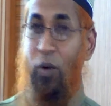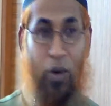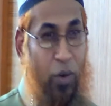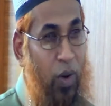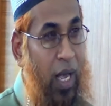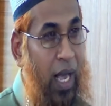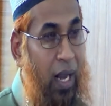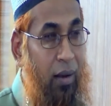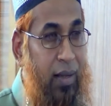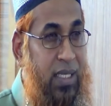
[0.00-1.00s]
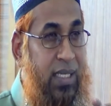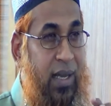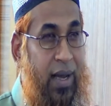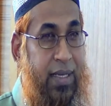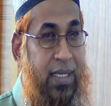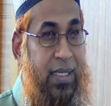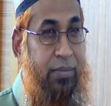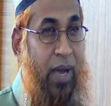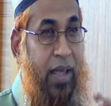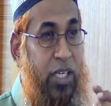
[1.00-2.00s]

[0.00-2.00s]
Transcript: Although Allah starts by